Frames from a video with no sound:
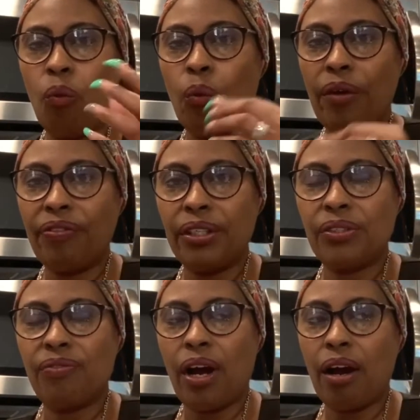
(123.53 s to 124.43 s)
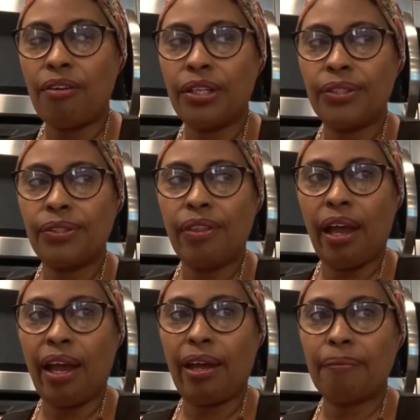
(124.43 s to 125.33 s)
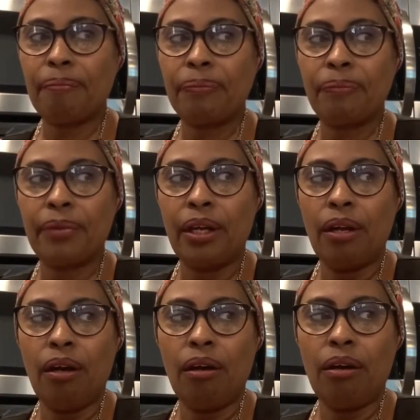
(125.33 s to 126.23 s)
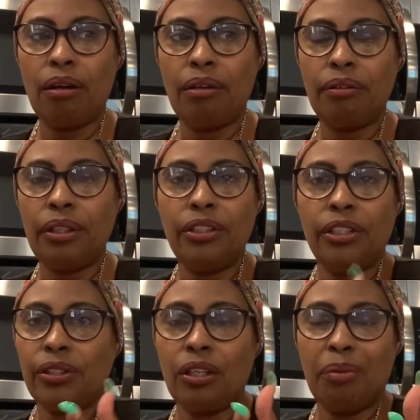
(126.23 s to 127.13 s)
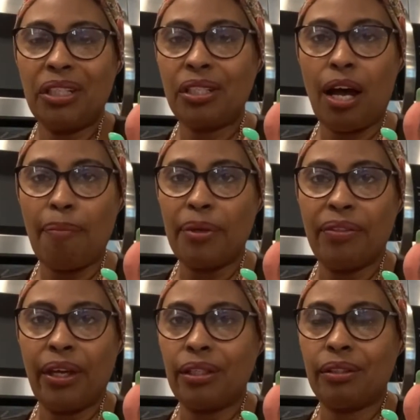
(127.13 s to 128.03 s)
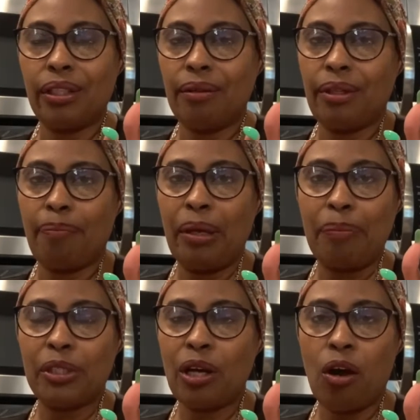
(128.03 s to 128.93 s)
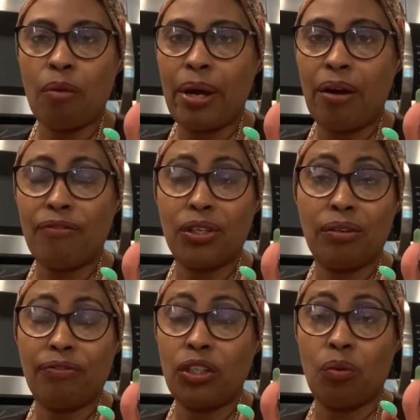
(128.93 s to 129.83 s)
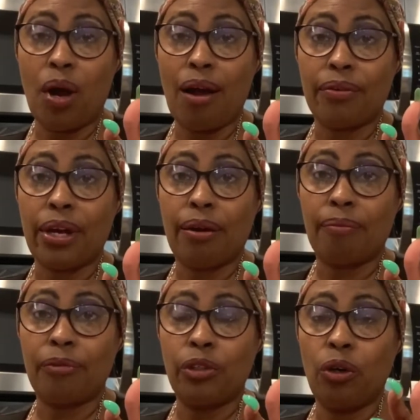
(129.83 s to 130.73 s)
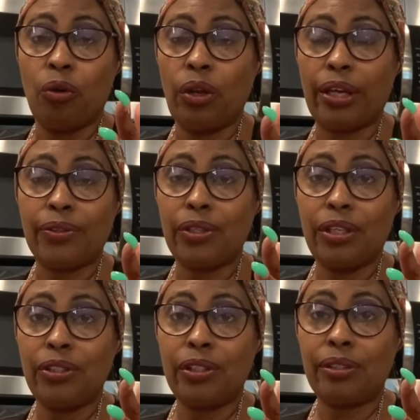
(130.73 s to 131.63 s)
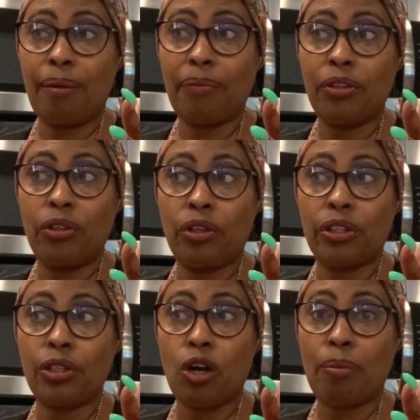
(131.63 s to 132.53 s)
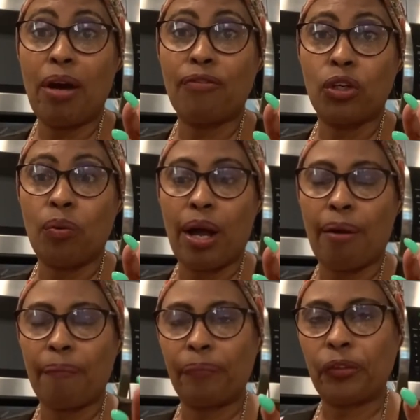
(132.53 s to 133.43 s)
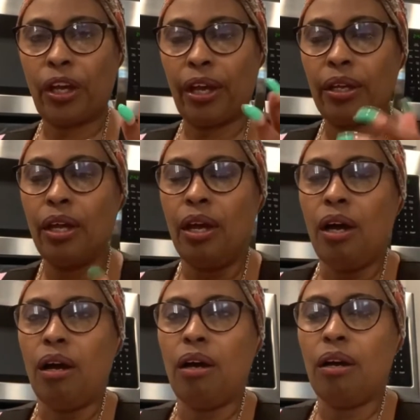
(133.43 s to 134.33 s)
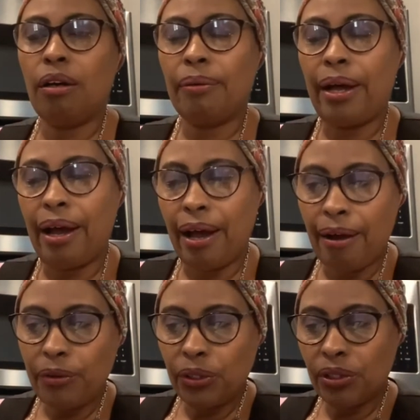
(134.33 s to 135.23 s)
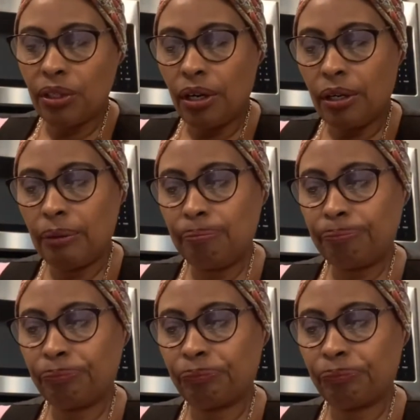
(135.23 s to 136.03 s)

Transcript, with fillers: with this virus that uh, it's just going to be a topic that, that, that people talk about for, for a while now. You know, like I said, this is something you're going to talk about for a while. Okay. Uh, I was um,